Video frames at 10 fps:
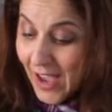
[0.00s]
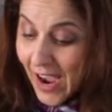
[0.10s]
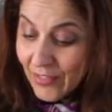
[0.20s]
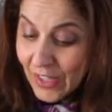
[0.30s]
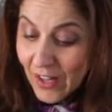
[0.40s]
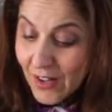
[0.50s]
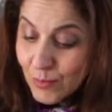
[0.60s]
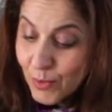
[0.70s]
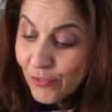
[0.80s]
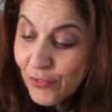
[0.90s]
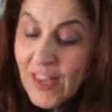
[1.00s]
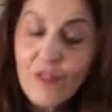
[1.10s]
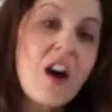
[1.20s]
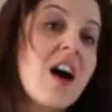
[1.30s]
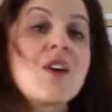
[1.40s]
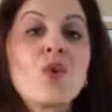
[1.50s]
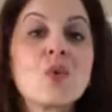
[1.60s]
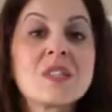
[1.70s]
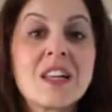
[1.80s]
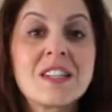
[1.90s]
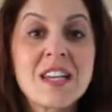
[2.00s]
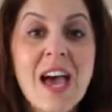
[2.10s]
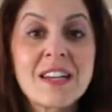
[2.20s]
And the last bit of flavour I always like to